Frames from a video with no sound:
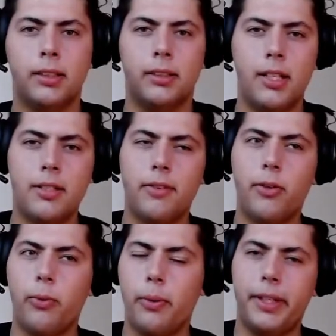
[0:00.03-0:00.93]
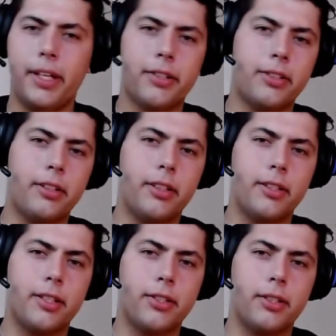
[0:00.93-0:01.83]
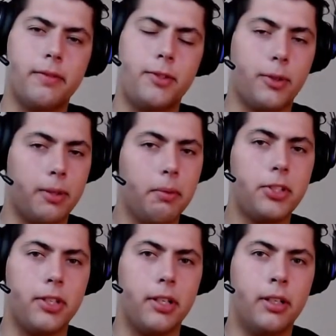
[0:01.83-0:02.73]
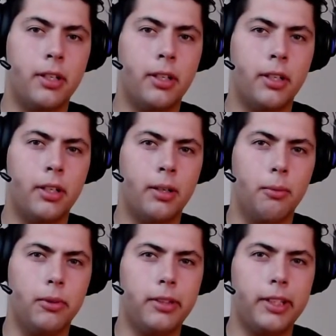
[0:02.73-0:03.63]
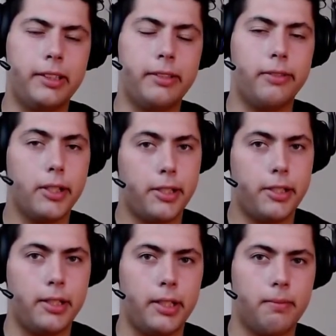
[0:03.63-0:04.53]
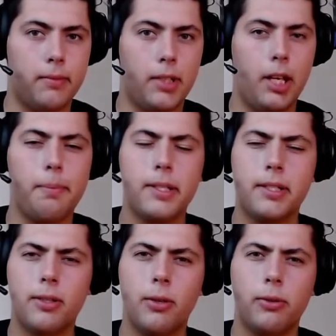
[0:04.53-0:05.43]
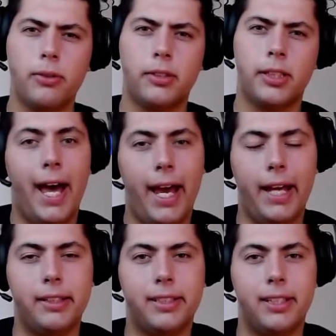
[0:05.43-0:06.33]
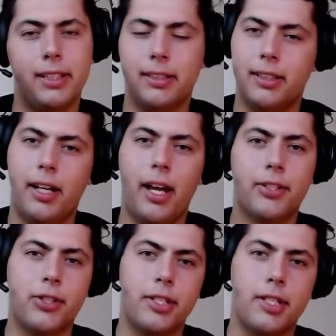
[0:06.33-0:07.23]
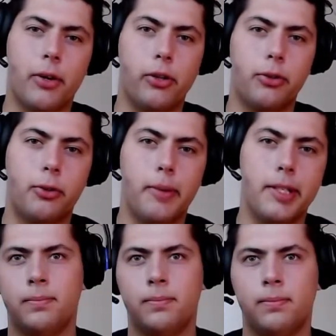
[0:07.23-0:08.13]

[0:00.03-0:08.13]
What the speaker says: This video will be reaction and discussion of Tsukimichi Moonlit Fantasy. Episode 8. The reaction is now going to commence.